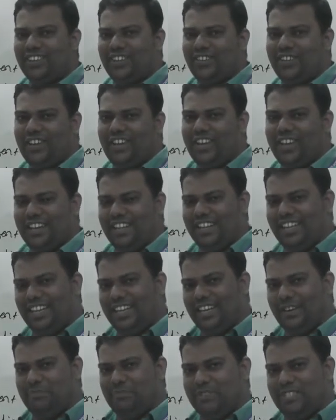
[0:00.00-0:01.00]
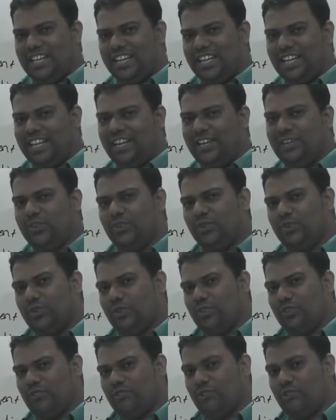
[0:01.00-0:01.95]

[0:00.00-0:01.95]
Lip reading: Okay, then immediately you